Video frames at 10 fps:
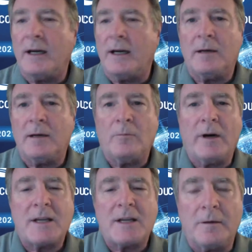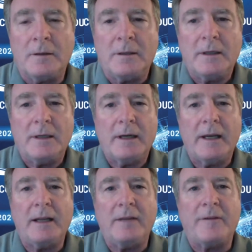we'll ask for
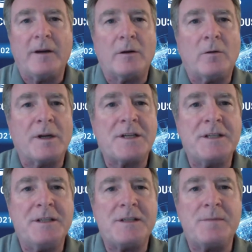any final questions.